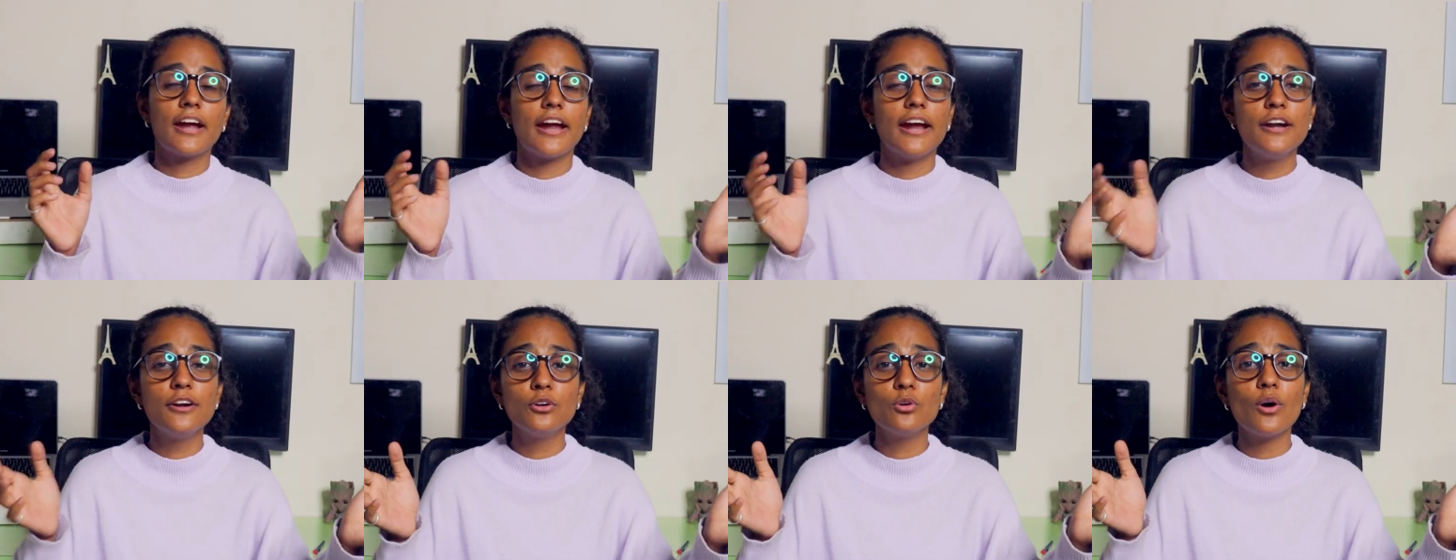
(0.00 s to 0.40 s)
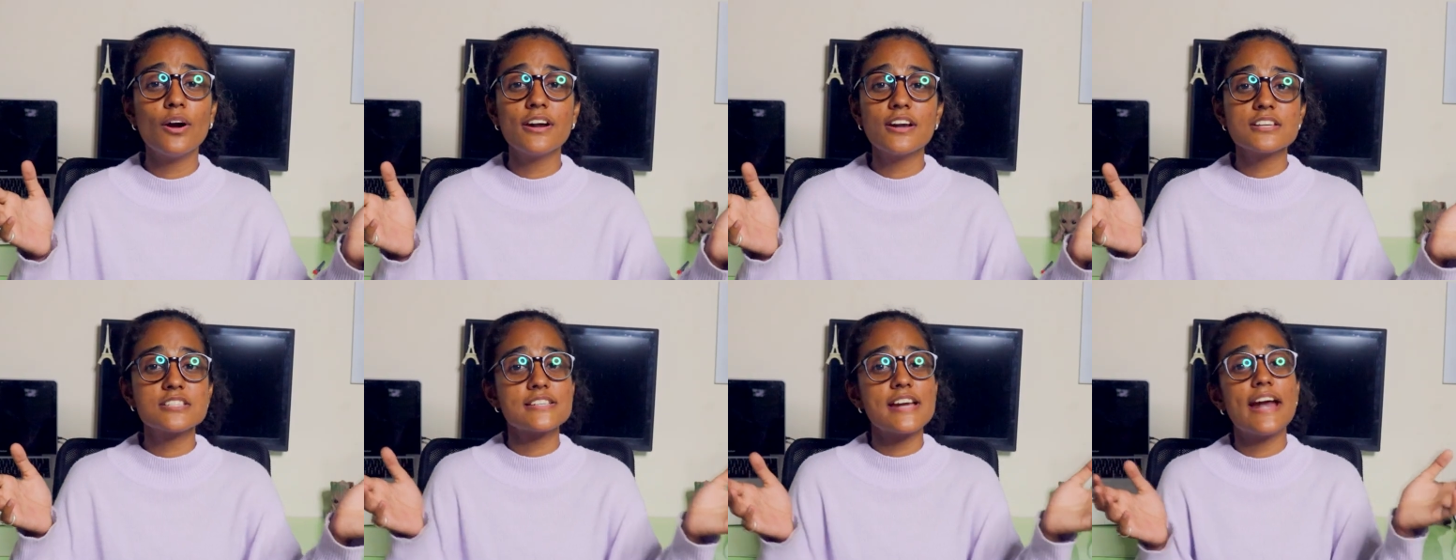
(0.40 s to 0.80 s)
into
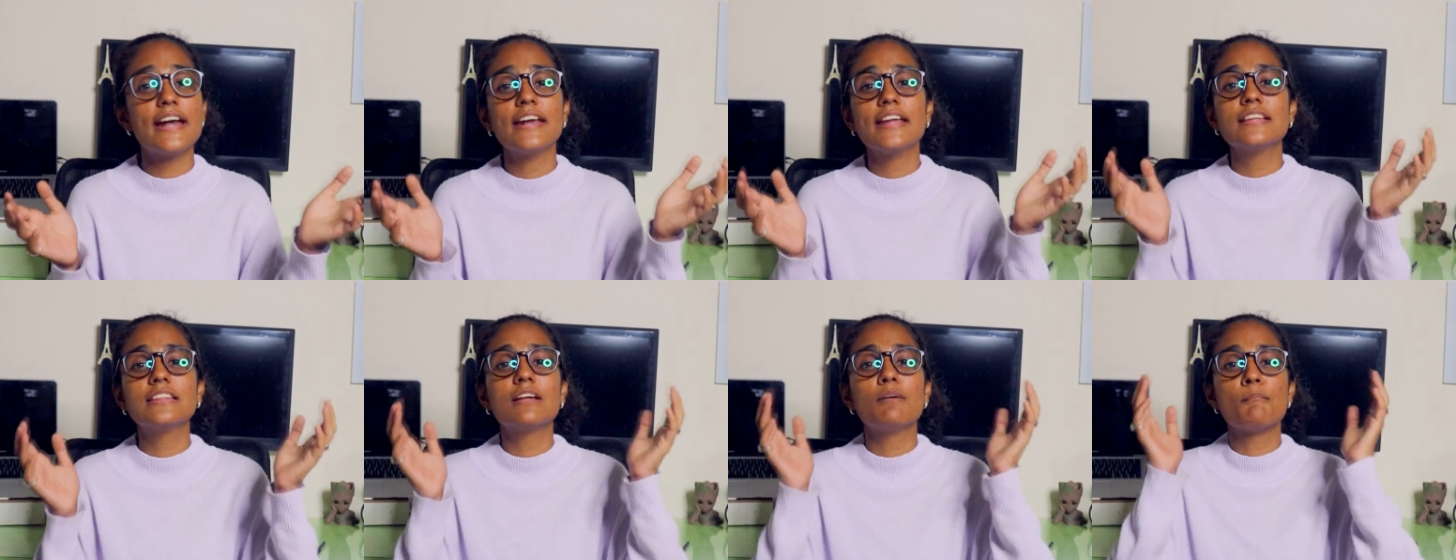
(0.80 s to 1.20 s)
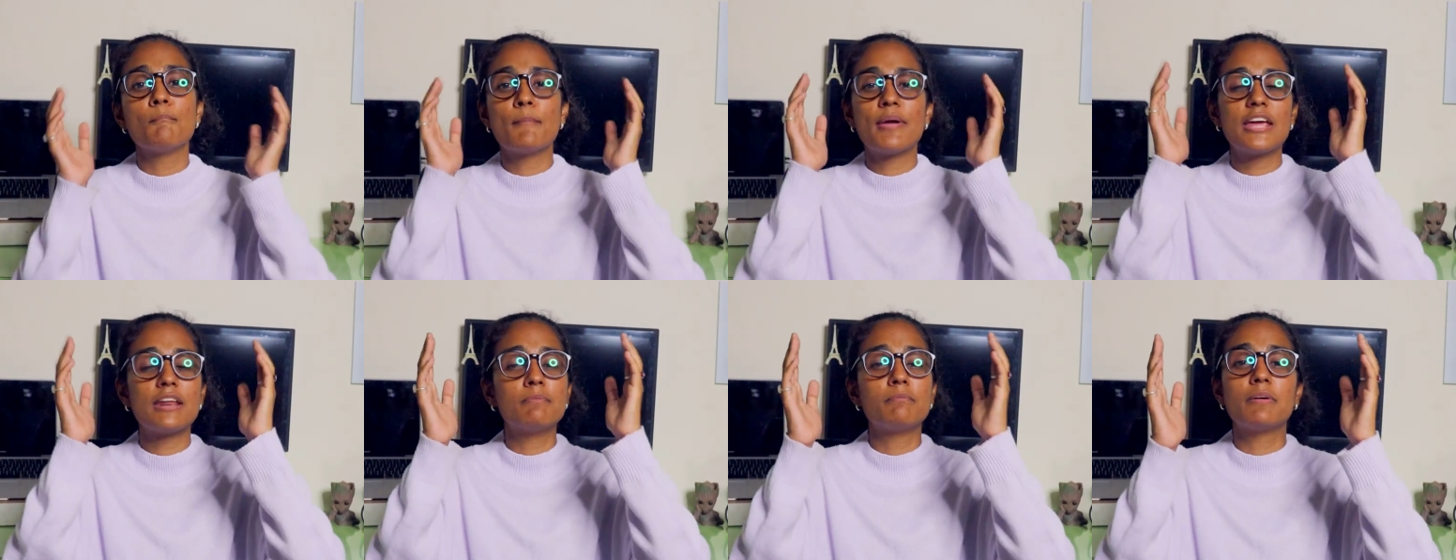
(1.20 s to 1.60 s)
understanding the
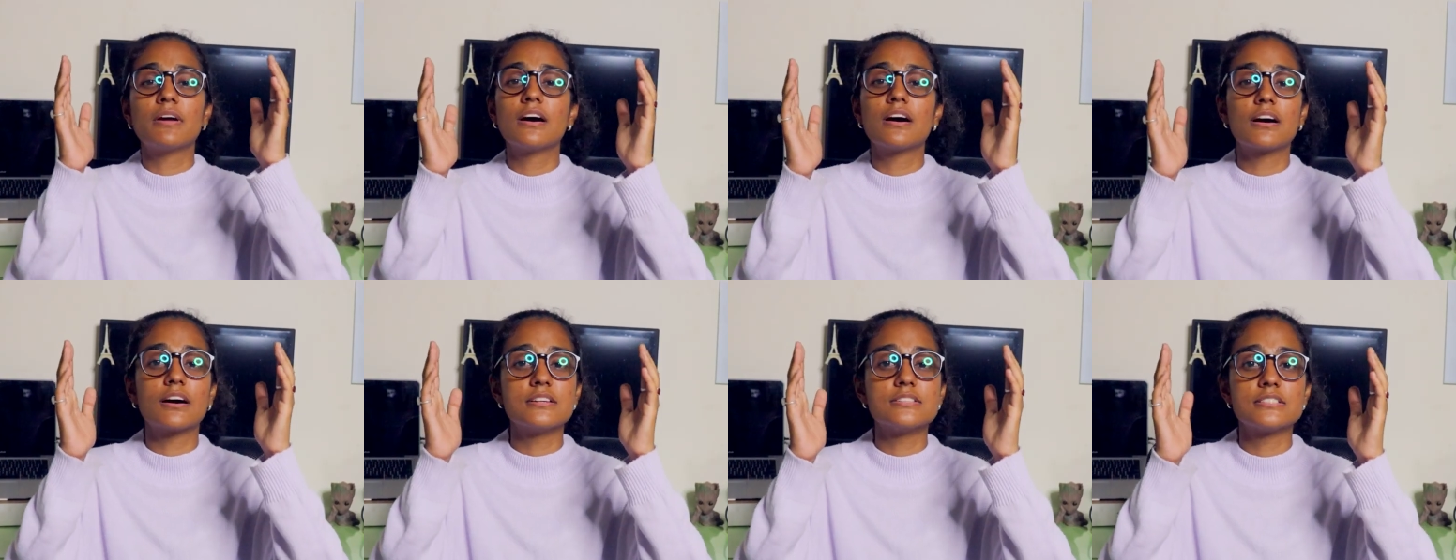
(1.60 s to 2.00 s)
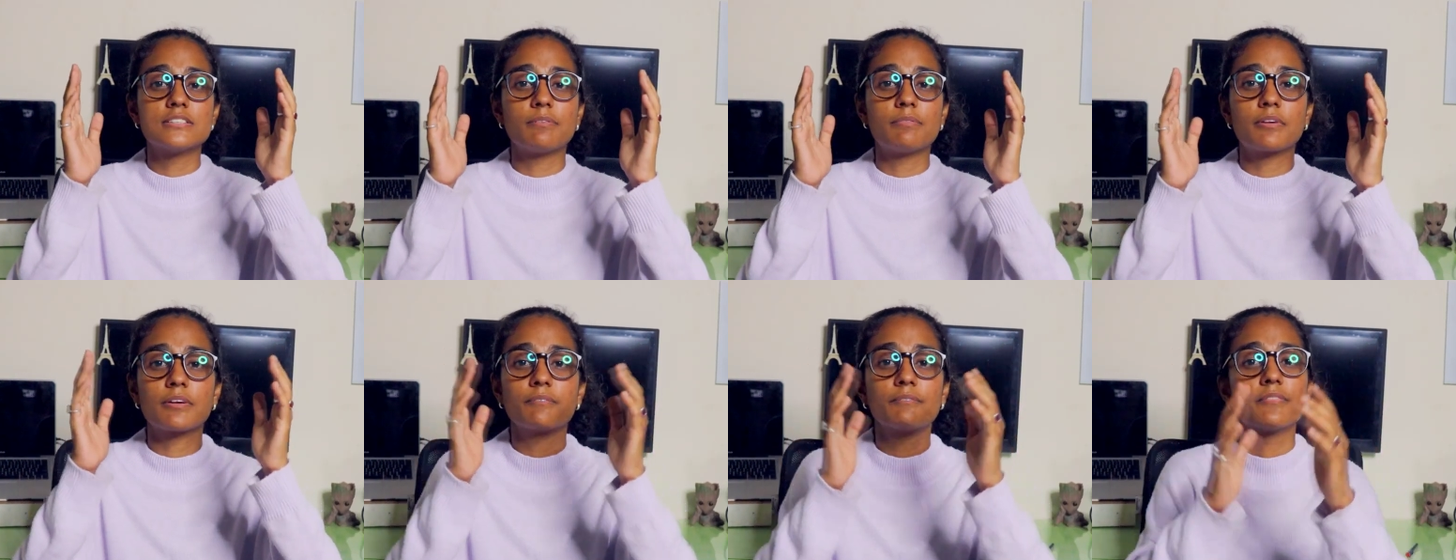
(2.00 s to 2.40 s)
main bigger
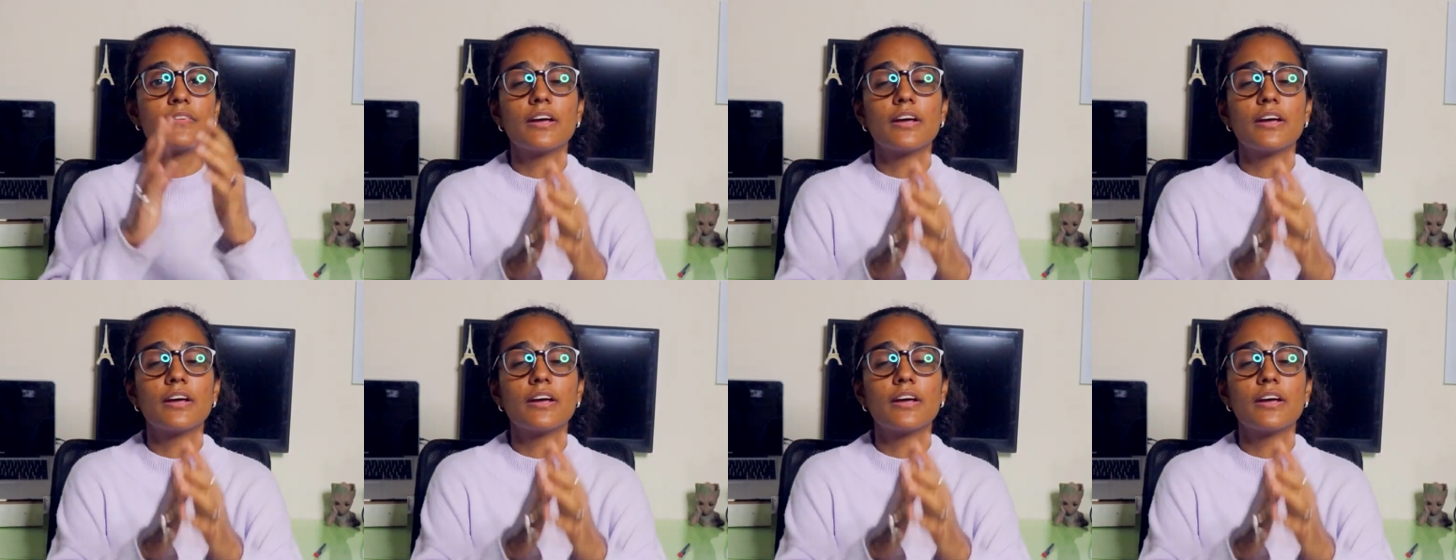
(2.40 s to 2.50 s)
concept.